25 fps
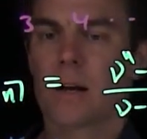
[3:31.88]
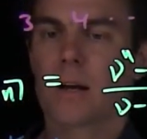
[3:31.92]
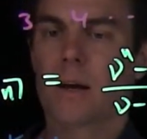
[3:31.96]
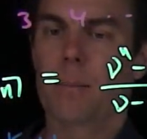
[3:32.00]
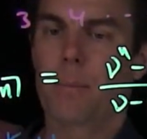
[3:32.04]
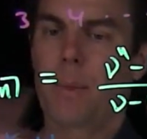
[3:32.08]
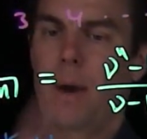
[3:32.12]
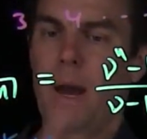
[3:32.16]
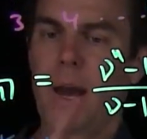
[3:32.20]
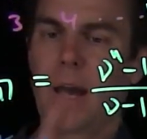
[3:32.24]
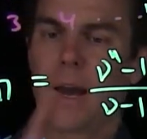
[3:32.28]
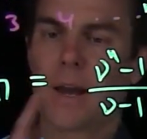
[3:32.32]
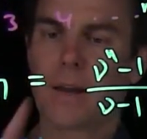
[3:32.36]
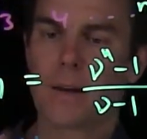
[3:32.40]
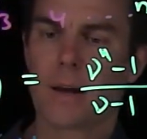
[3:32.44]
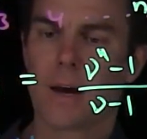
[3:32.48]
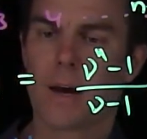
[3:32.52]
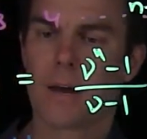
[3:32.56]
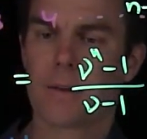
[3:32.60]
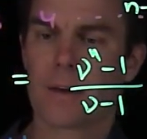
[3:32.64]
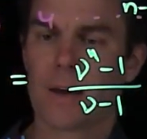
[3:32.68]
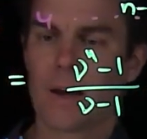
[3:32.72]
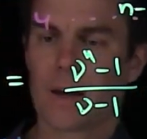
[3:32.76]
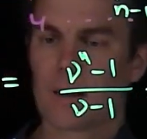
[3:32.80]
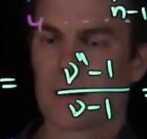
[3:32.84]
get paid
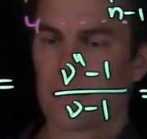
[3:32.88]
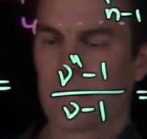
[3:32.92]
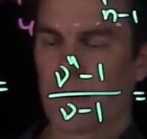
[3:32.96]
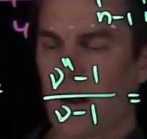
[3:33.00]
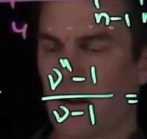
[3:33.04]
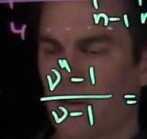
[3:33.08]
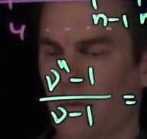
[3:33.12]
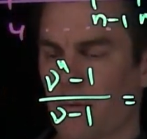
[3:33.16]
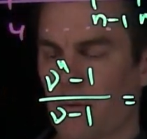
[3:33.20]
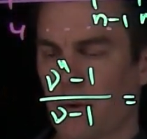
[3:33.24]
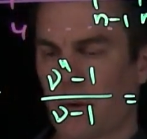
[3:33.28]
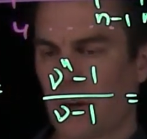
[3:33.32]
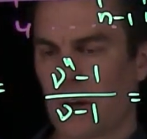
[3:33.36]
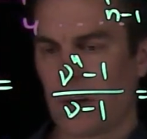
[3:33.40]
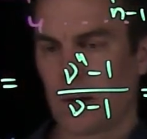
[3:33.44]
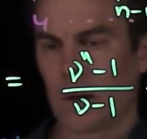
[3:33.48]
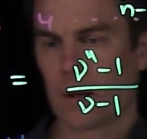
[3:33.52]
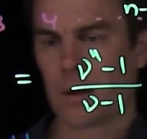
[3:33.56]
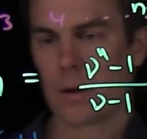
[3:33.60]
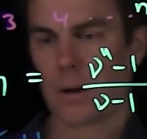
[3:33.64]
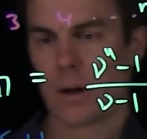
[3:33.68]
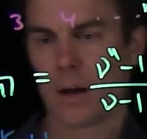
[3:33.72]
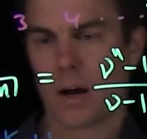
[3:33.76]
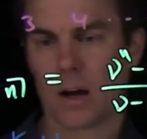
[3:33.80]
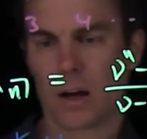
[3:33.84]
at the end of every,
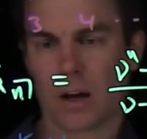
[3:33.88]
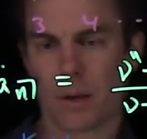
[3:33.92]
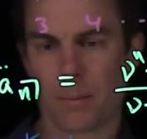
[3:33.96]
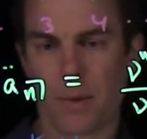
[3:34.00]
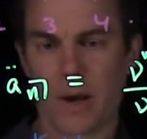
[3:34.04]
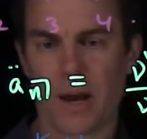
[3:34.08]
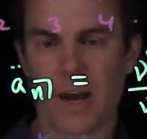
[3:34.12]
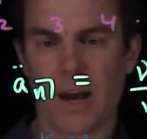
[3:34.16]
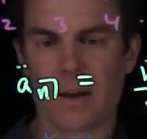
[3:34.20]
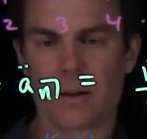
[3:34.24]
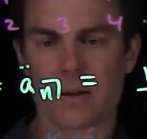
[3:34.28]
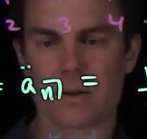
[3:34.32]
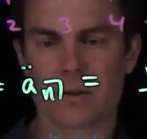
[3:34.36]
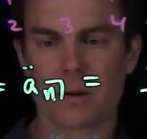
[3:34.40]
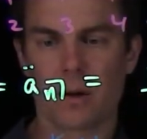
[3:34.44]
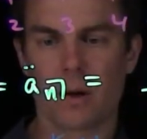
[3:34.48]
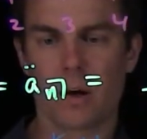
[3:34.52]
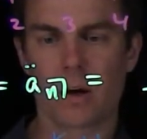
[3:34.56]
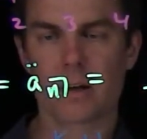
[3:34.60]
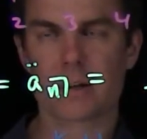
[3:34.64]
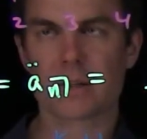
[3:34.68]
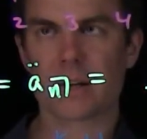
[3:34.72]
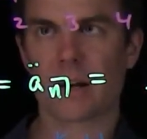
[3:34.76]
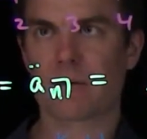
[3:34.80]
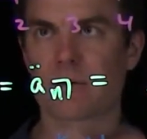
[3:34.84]
I'll get paid as
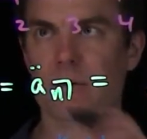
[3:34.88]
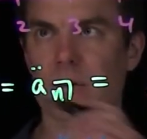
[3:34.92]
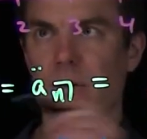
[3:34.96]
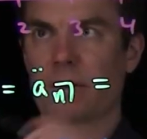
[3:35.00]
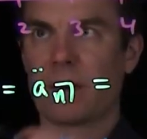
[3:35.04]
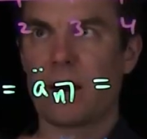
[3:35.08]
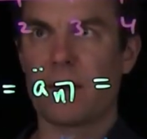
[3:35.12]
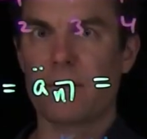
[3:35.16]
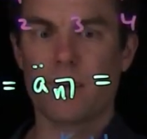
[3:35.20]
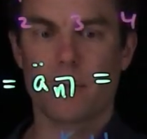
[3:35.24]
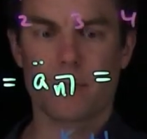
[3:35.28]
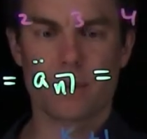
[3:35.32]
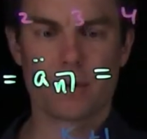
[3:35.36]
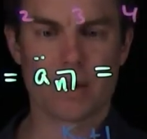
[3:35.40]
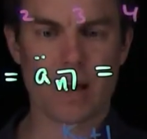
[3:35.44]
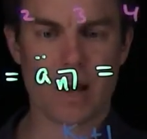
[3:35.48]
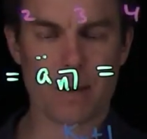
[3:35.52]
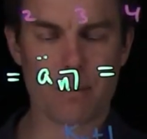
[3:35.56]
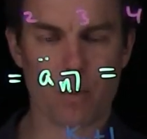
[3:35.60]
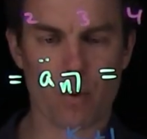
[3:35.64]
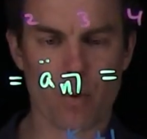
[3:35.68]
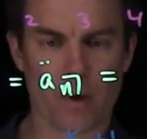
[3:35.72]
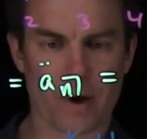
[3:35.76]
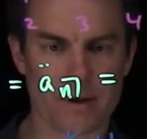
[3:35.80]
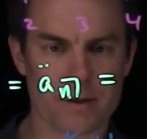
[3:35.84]
long as I've survived up to
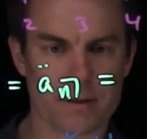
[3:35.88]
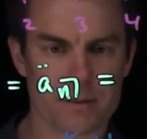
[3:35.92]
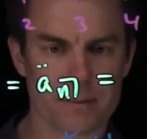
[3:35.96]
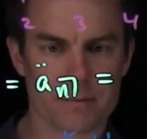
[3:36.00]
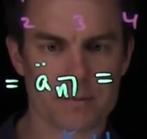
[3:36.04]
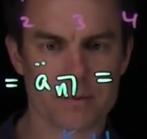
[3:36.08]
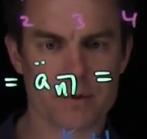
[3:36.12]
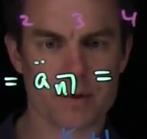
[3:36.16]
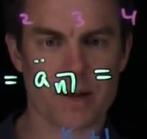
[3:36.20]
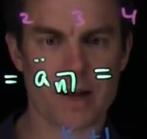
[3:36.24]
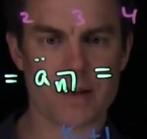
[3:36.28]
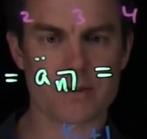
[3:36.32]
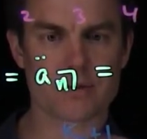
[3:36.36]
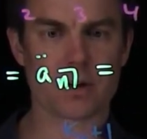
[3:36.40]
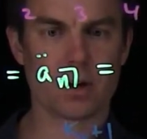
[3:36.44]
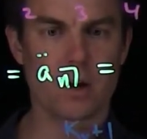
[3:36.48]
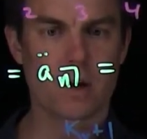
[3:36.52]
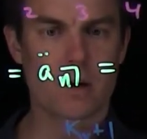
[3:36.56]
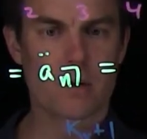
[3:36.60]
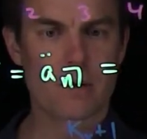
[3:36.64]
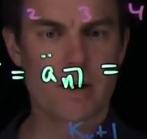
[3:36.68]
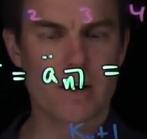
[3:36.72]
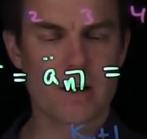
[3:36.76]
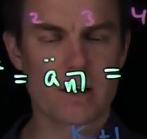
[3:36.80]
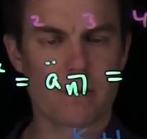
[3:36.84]
that point. So that's
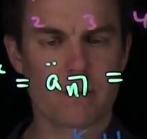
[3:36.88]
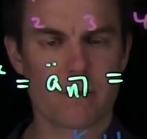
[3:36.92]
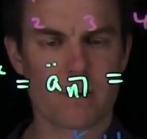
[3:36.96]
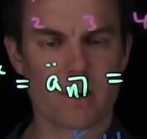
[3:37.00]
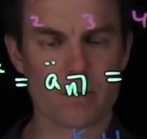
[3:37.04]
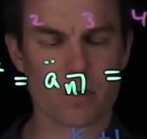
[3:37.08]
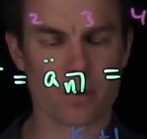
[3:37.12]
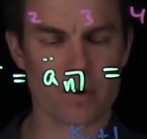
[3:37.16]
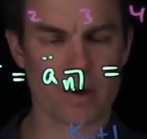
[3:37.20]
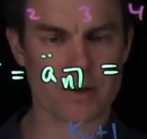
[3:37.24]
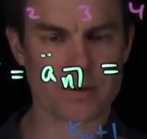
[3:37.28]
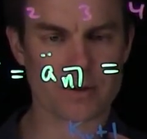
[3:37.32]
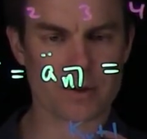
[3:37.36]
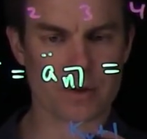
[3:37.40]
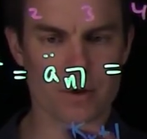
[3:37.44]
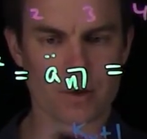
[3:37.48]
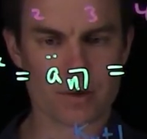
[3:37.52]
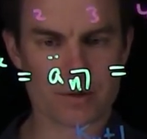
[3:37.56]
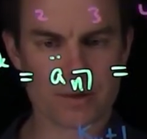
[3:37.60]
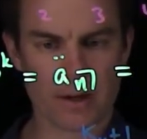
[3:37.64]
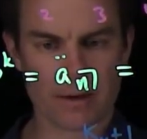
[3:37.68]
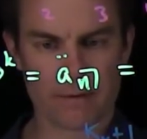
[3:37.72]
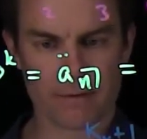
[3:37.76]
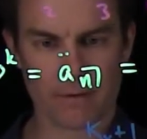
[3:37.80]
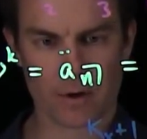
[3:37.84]
our random variable, that's the
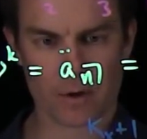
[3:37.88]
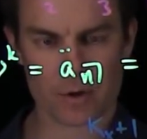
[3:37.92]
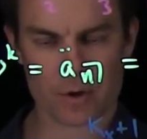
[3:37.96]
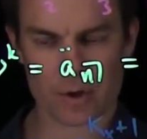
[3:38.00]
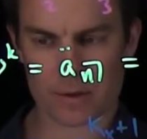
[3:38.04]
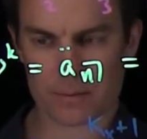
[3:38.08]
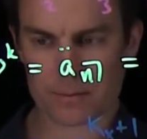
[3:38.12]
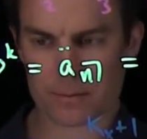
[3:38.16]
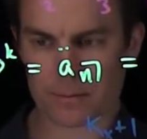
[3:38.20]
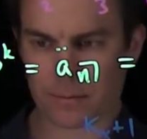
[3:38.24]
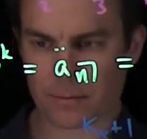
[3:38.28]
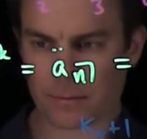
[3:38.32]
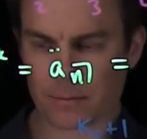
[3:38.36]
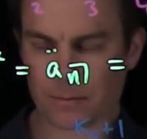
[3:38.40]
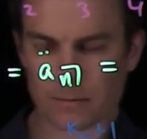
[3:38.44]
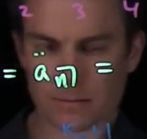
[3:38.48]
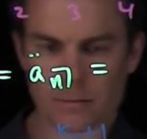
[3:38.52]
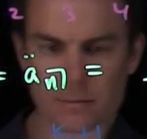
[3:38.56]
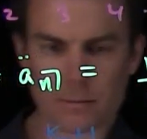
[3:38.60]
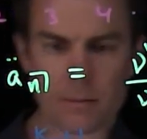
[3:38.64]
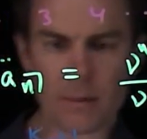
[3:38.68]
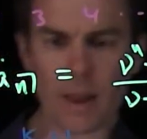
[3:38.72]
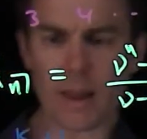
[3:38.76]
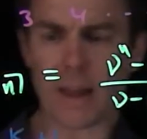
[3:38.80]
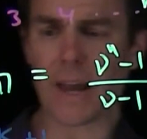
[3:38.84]
curtate function.
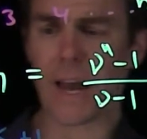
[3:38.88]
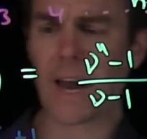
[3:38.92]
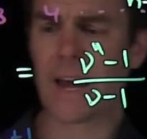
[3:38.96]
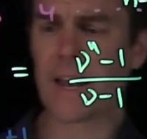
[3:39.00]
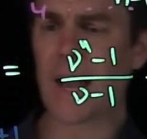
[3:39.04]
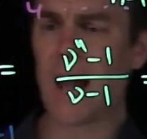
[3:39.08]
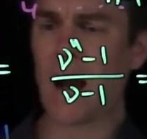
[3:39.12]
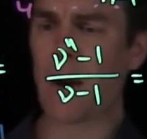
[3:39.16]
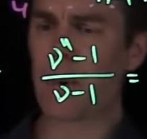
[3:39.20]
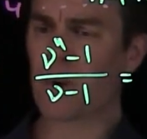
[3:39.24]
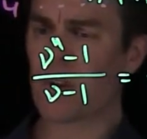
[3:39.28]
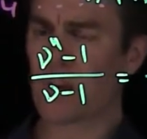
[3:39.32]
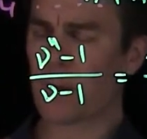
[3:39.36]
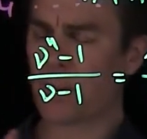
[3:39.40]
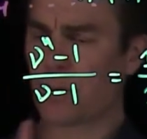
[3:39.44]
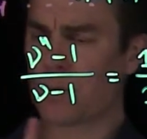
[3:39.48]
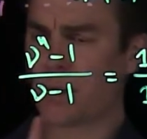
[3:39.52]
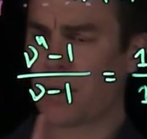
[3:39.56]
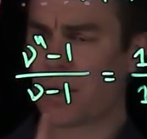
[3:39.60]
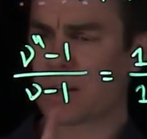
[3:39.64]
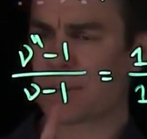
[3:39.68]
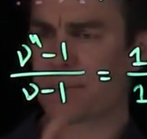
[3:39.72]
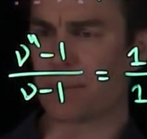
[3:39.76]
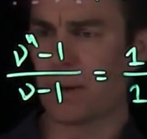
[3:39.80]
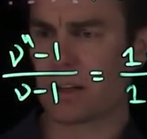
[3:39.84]
And now we can put
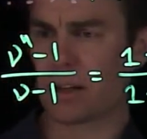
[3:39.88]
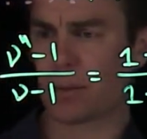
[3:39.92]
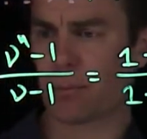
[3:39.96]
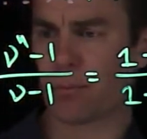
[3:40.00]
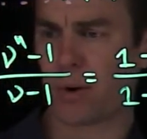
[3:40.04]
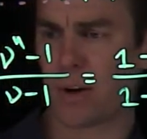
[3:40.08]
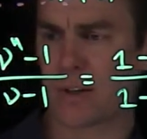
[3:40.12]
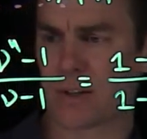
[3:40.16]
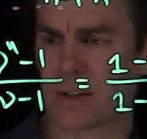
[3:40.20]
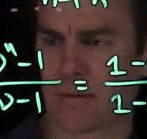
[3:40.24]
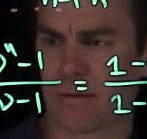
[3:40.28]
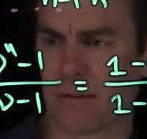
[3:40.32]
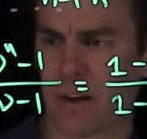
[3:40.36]
the expected present